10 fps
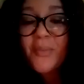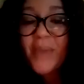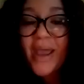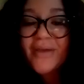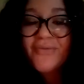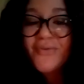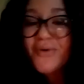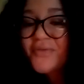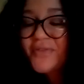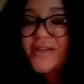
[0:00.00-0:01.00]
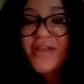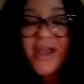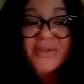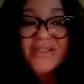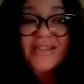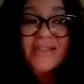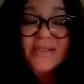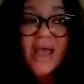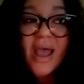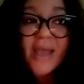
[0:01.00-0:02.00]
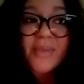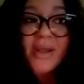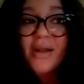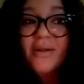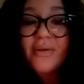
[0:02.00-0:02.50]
back and forth like, no, it's this time, and I don't